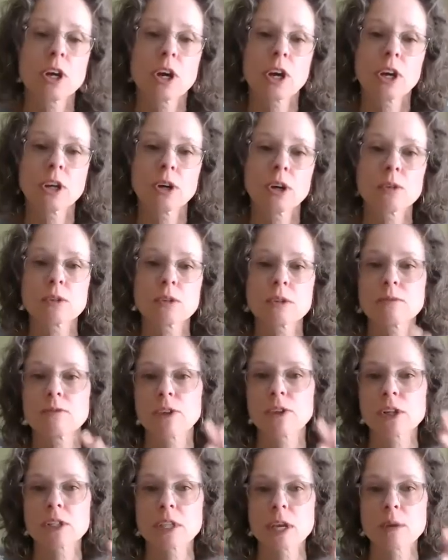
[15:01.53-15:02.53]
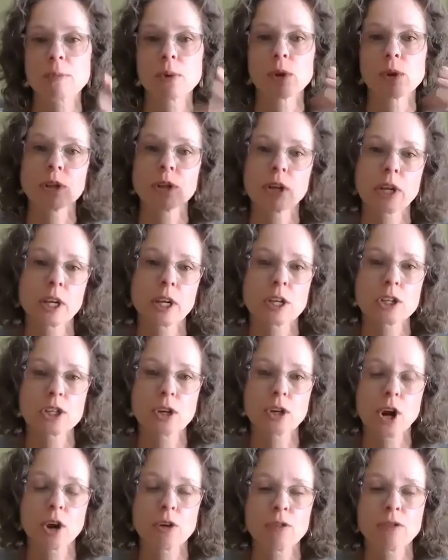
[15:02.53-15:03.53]
You know, for example, looking at
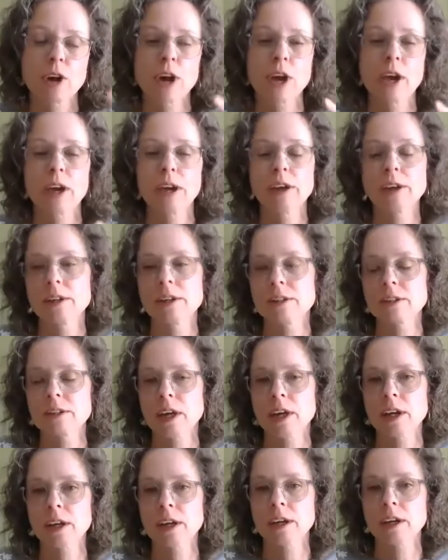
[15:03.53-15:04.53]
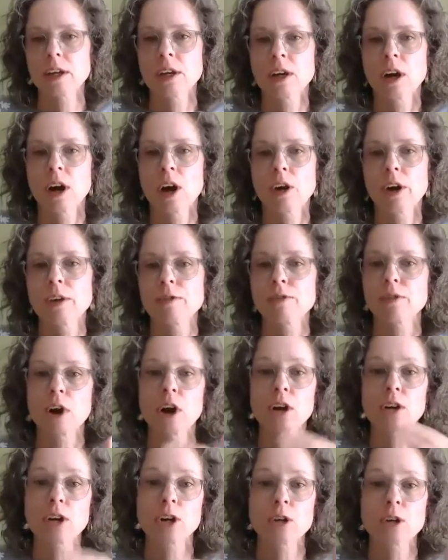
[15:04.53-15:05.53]
your overhead and saying, all right, for
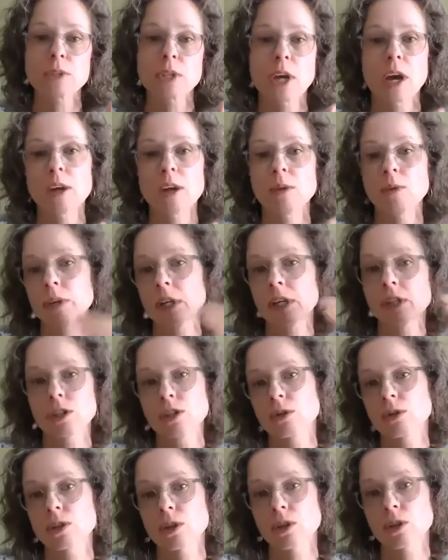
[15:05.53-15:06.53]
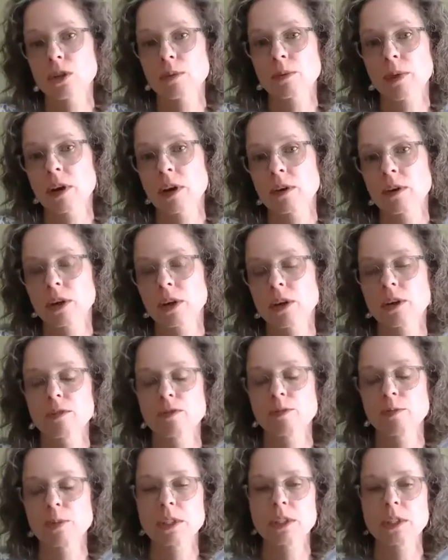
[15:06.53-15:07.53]
our curbside, we need to do a certain amount
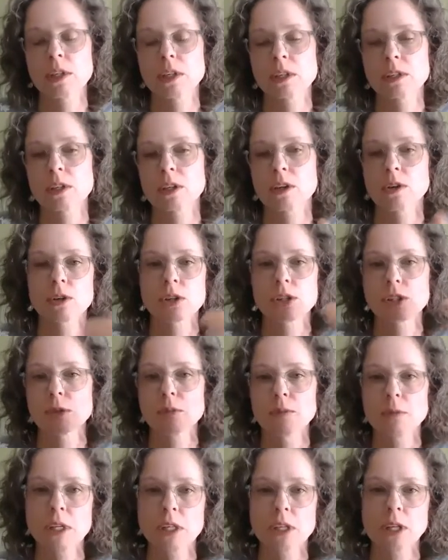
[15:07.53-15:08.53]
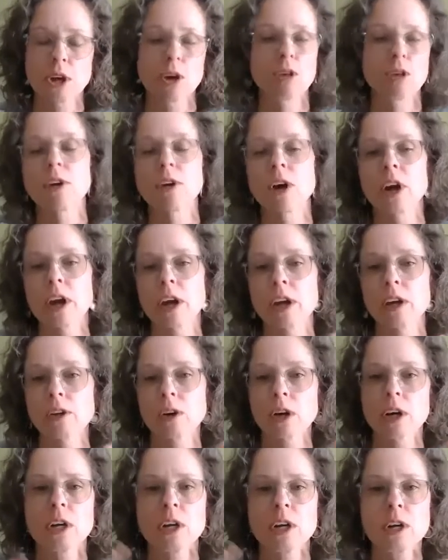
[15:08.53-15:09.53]
of business in order to meet the overhead?
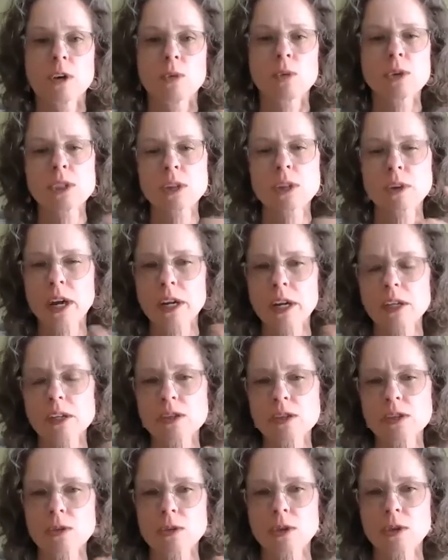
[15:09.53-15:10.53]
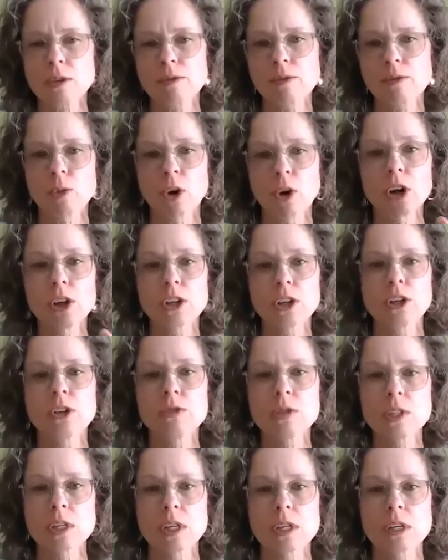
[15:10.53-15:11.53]
Or was there any sort of work
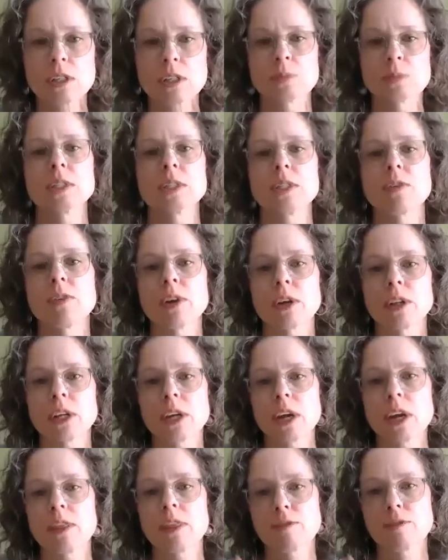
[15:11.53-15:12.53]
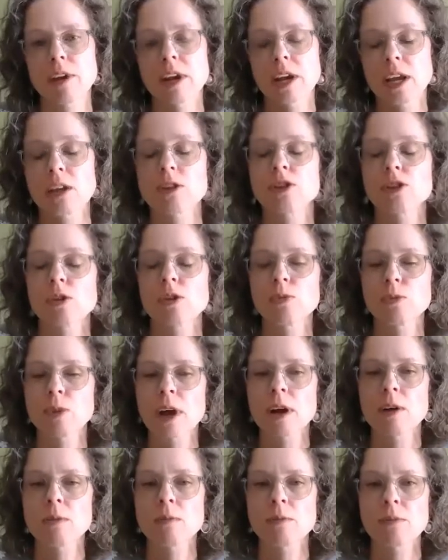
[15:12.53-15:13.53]
you did specifically in the financial
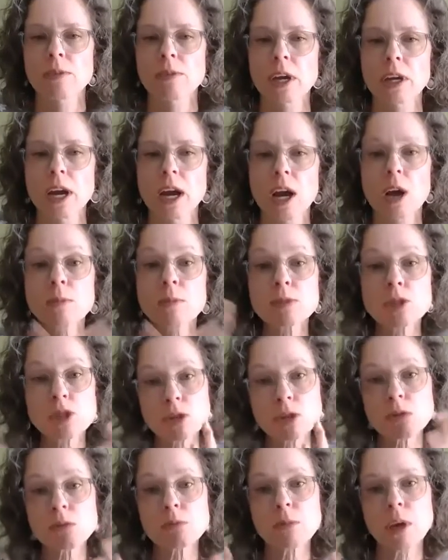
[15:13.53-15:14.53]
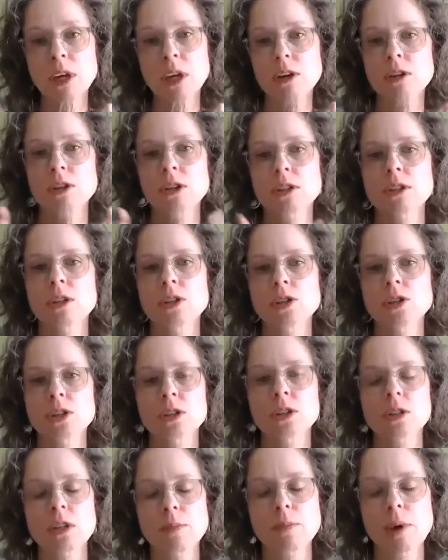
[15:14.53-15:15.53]
realm that helped you make your
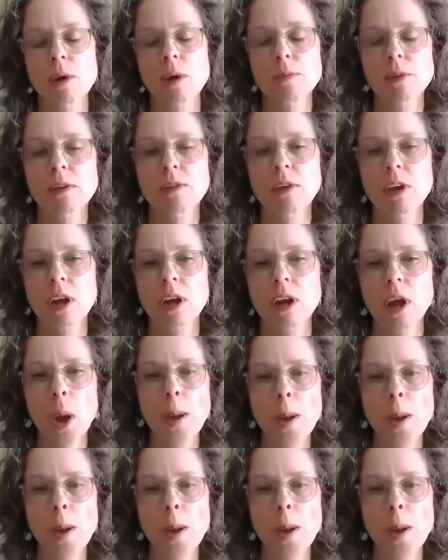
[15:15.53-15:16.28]
decisions about pivoting?